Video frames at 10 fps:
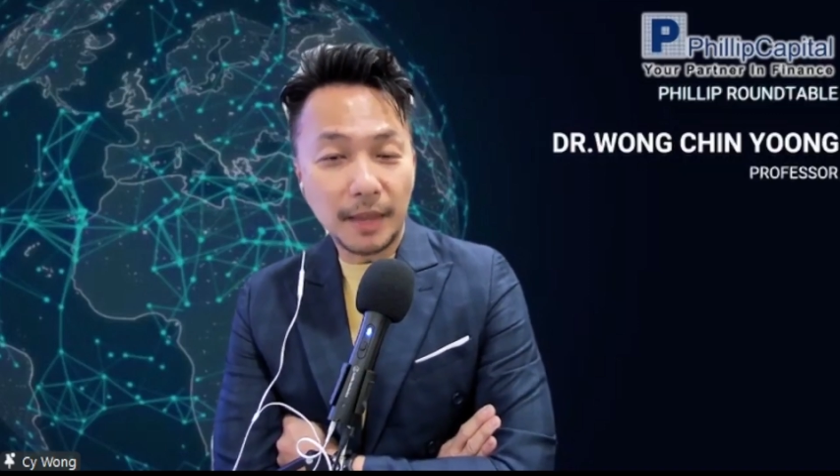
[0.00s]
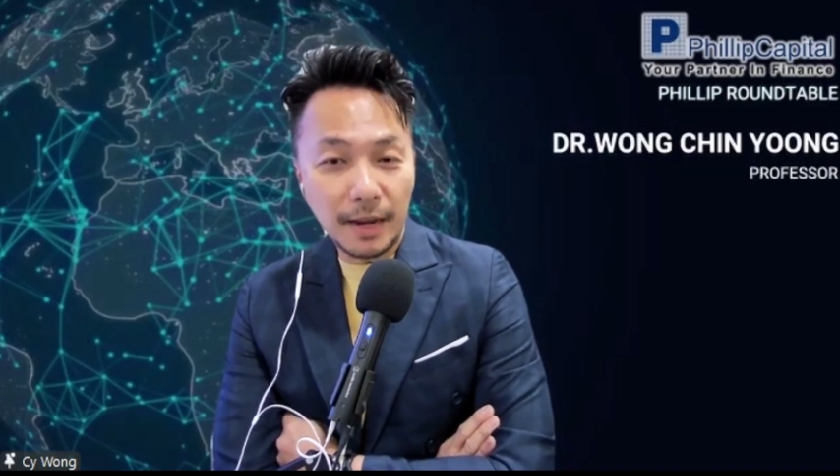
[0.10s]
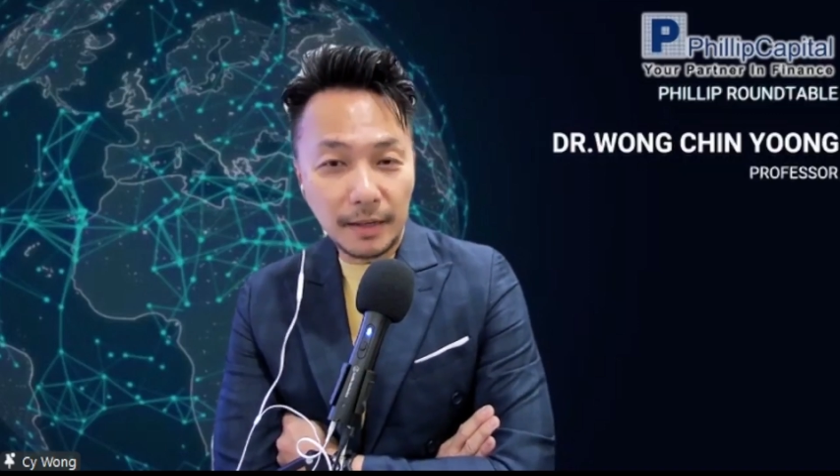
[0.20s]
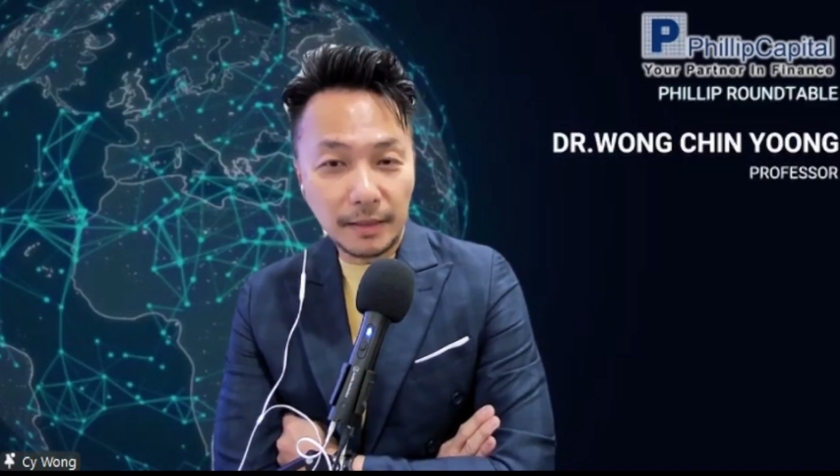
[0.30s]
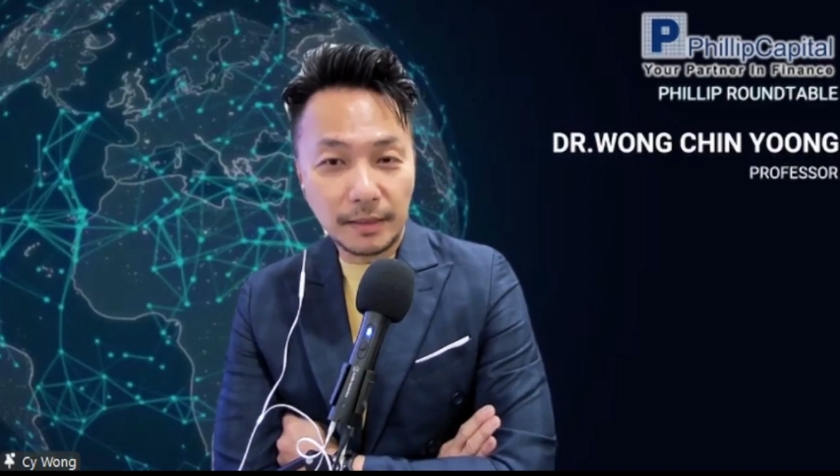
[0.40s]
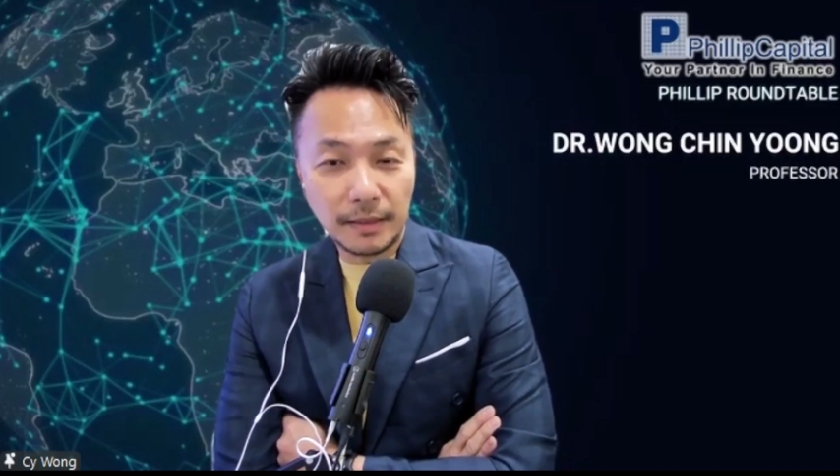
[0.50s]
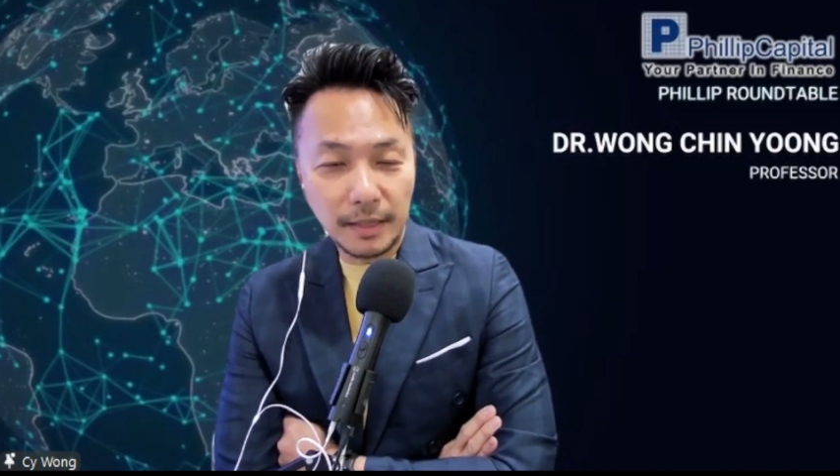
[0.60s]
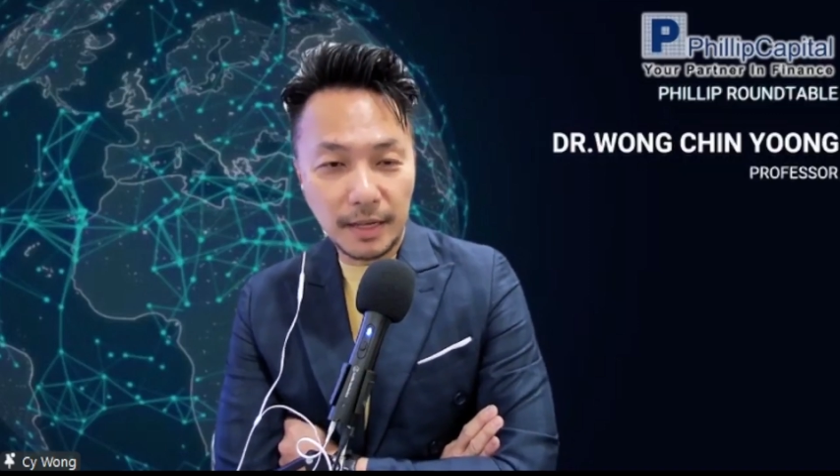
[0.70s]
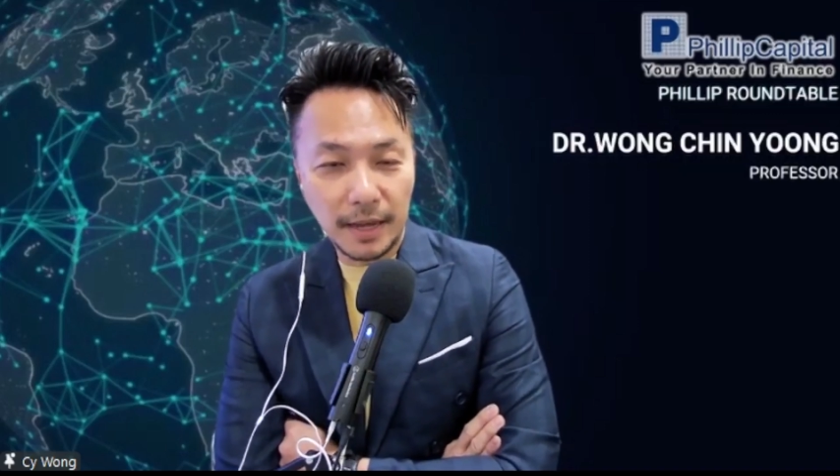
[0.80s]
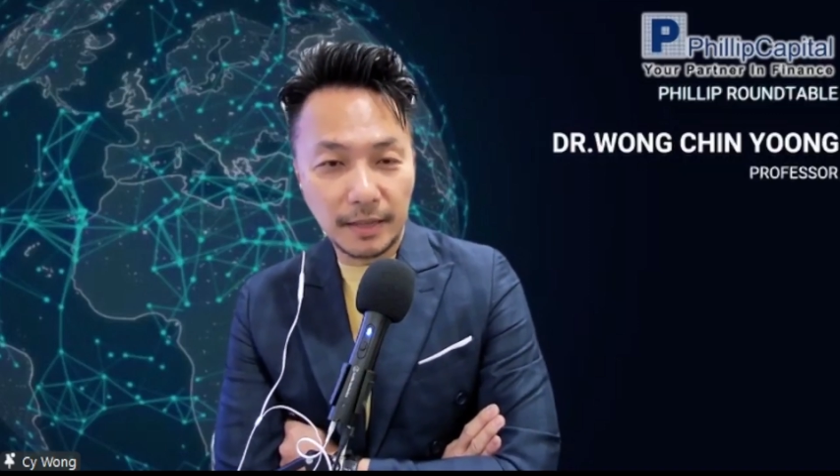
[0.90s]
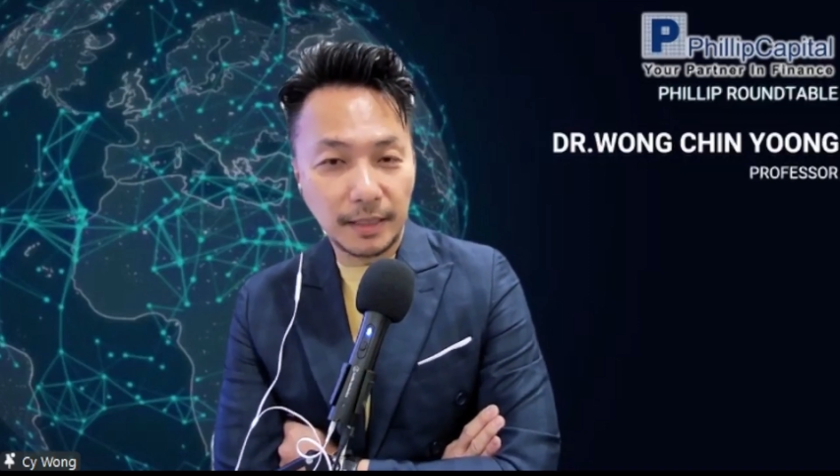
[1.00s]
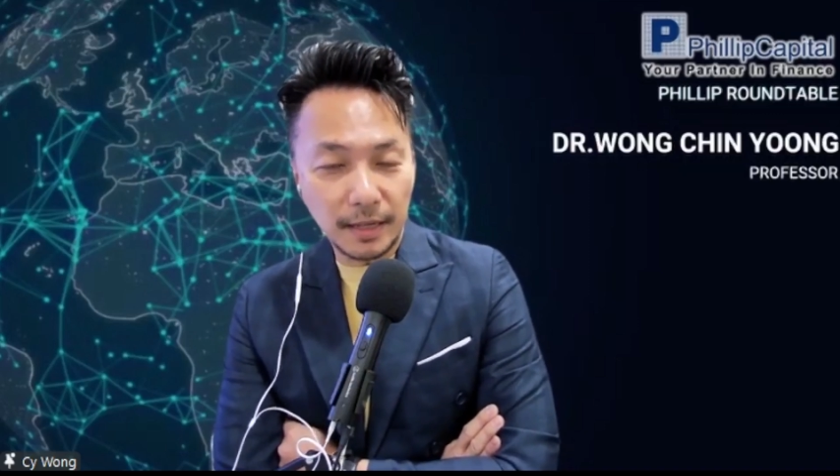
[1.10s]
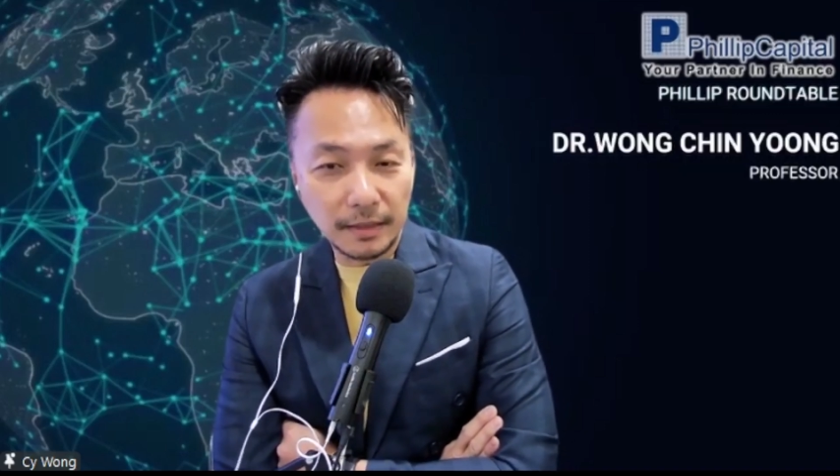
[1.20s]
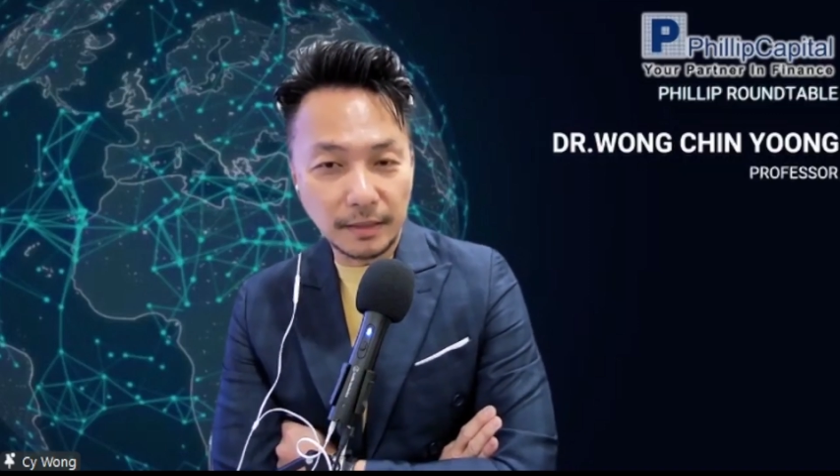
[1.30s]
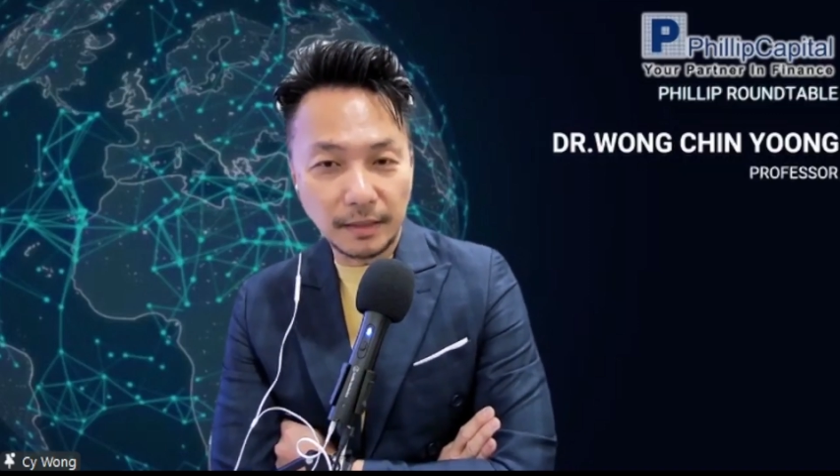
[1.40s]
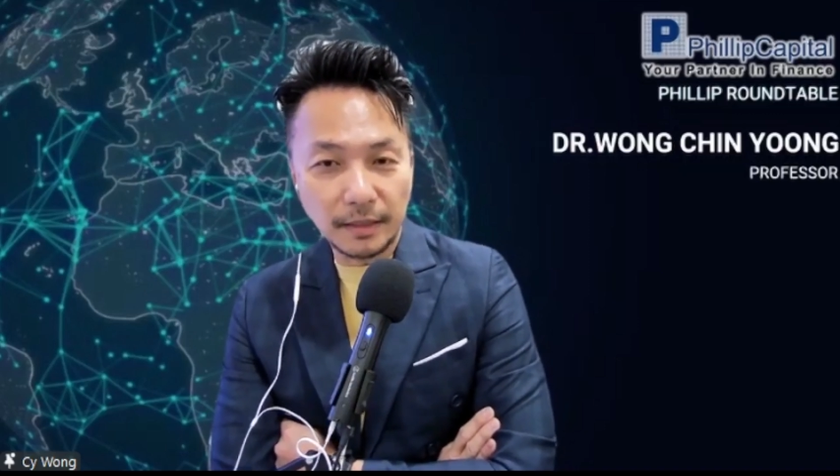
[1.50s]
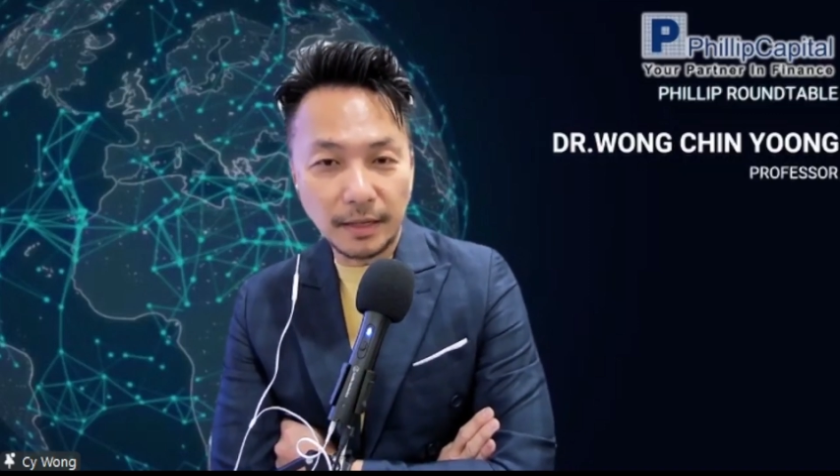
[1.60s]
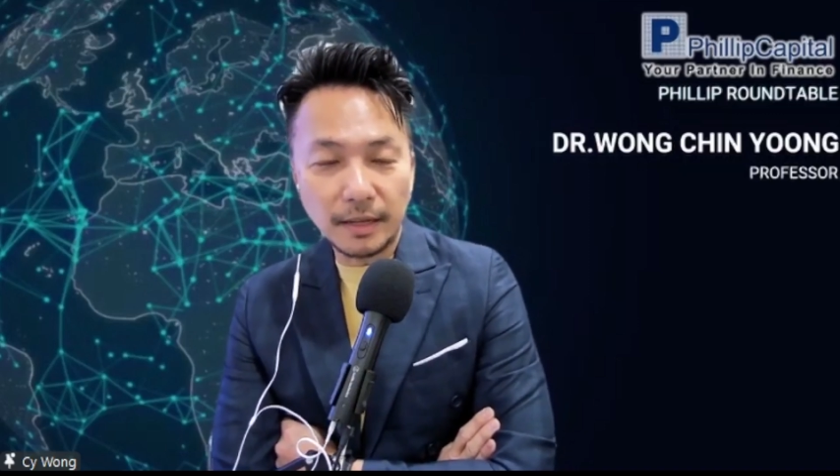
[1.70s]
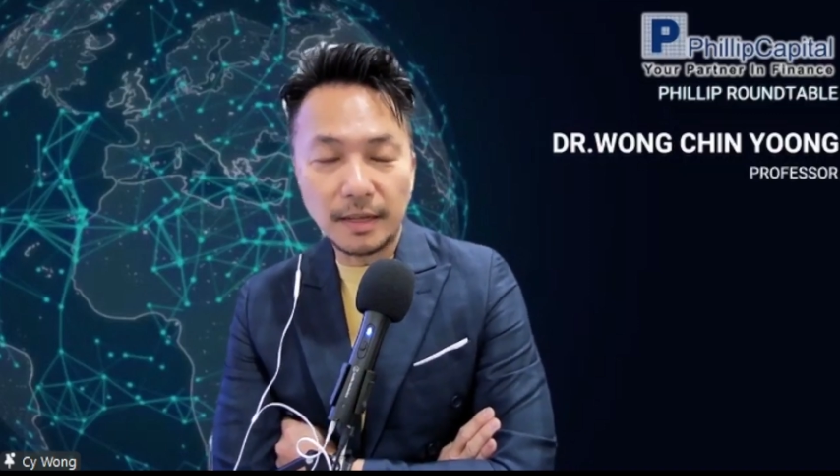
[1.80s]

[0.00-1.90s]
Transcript: at least he has an answer and